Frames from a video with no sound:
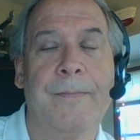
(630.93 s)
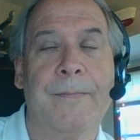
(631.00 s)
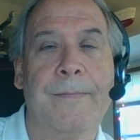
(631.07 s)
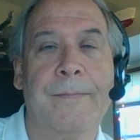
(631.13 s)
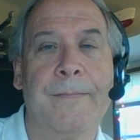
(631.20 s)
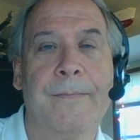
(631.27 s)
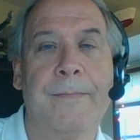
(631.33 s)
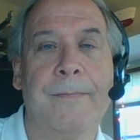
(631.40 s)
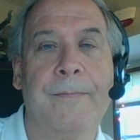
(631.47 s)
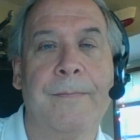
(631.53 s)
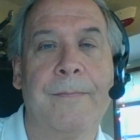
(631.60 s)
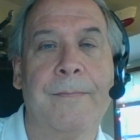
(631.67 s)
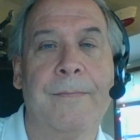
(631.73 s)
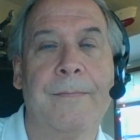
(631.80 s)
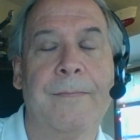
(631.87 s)

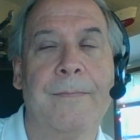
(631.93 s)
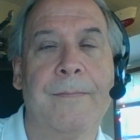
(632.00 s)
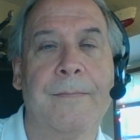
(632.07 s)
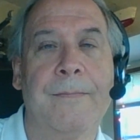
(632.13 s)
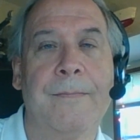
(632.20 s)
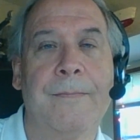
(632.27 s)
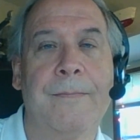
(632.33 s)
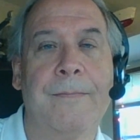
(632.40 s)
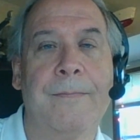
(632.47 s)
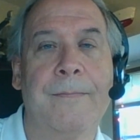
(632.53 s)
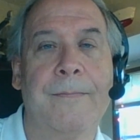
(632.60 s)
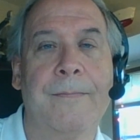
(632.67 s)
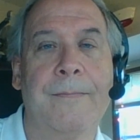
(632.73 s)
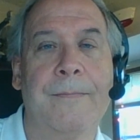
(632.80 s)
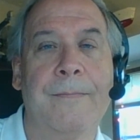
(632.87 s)

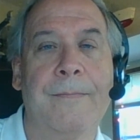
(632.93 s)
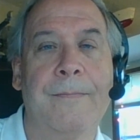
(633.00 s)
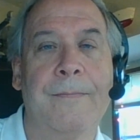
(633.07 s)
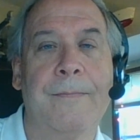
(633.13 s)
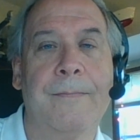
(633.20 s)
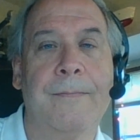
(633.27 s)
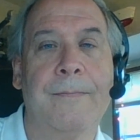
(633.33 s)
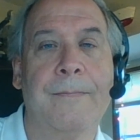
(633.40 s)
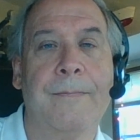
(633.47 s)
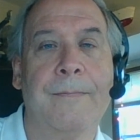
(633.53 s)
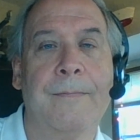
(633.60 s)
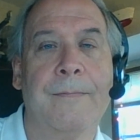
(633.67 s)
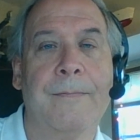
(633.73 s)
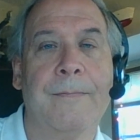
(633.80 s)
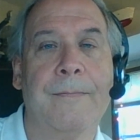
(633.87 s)

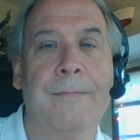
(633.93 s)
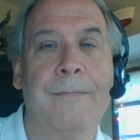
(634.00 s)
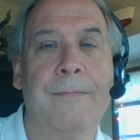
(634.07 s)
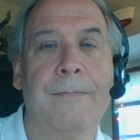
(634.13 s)
The person shown says nothing.